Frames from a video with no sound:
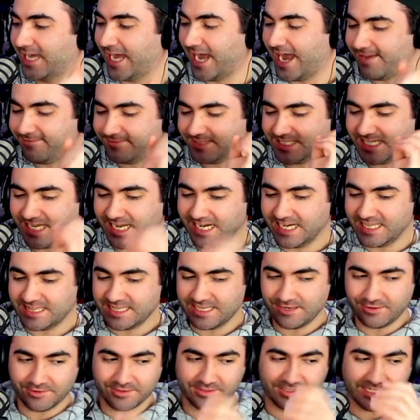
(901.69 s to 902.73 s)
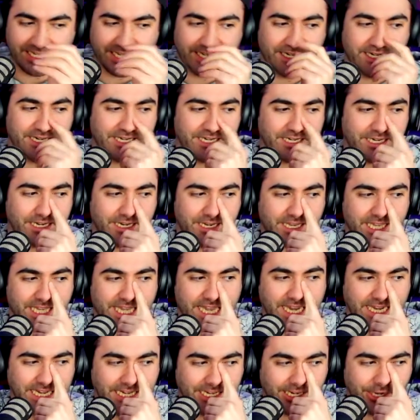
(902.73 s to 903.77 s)
Have to get in there and get it
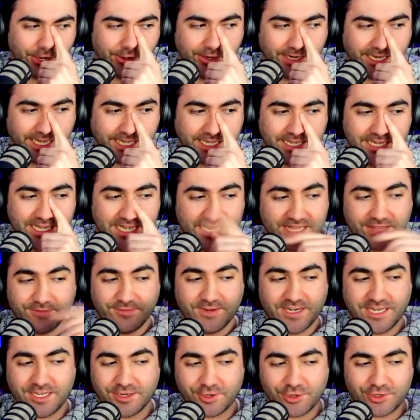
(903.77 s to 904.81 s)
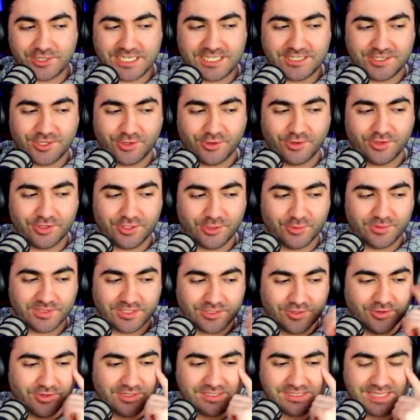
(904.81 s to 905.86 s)
in early. The video didn't do as
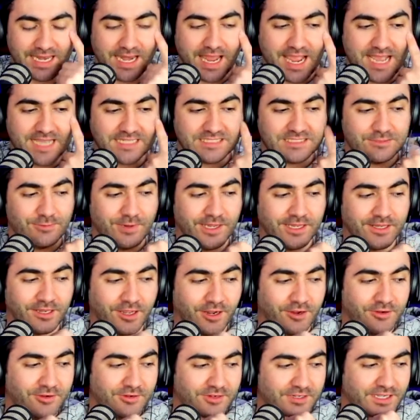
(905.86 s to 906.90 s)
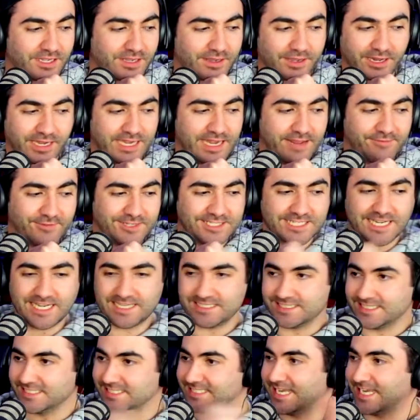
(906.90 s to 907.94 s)
good as the last one, though. It never
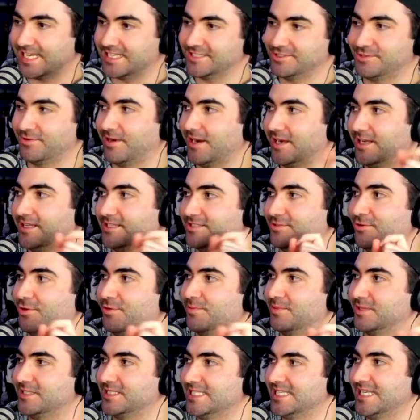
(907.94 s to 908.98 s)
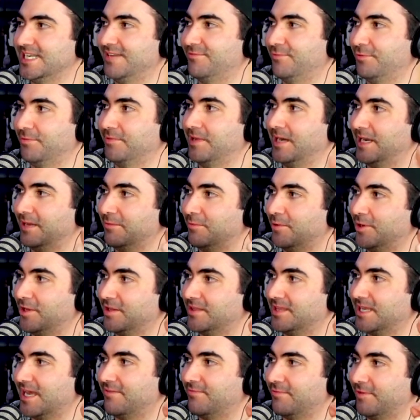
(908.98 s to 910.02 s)
does. The second trailers are almost never really
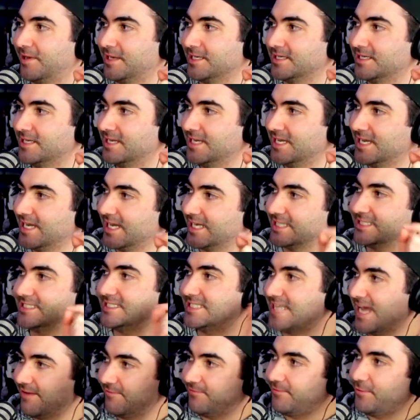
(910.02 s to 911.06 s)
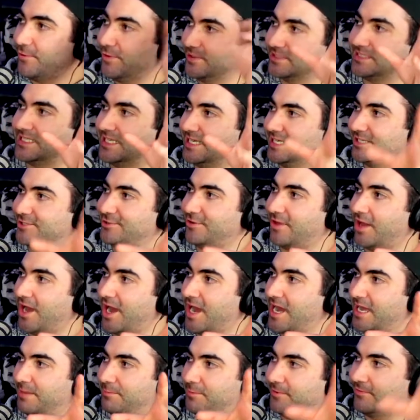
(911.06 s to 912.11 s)
worth covering. Because it's that first initial
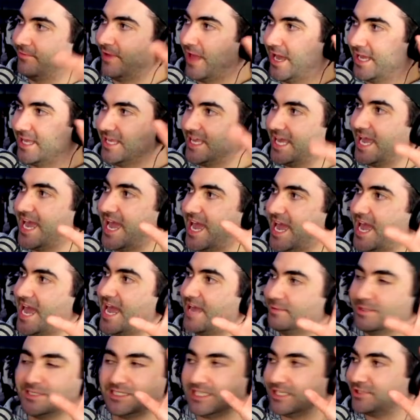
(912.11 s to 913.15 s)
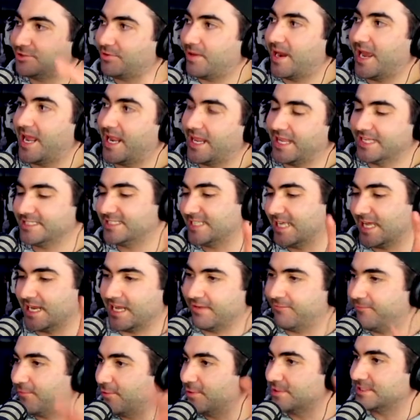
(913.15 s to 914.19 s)
hype of like, yeah, it was the trailer, let's get our
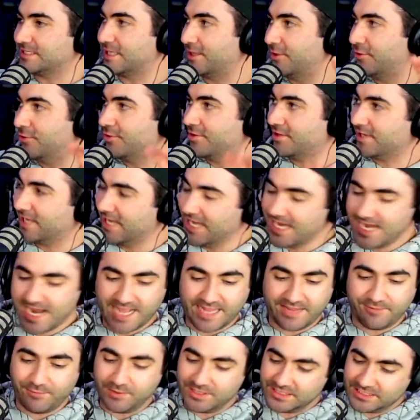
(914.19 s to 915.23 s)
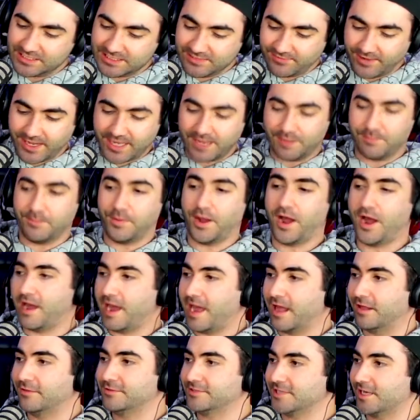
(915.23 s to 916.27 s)
first look. And everyone just fucking
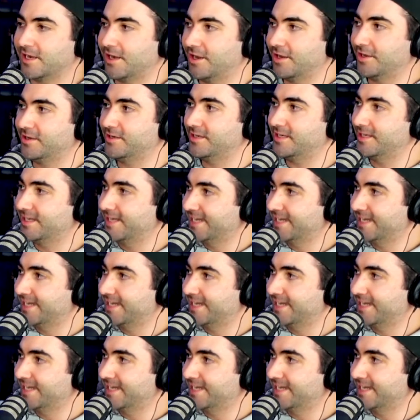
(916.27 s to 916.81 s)
piles on.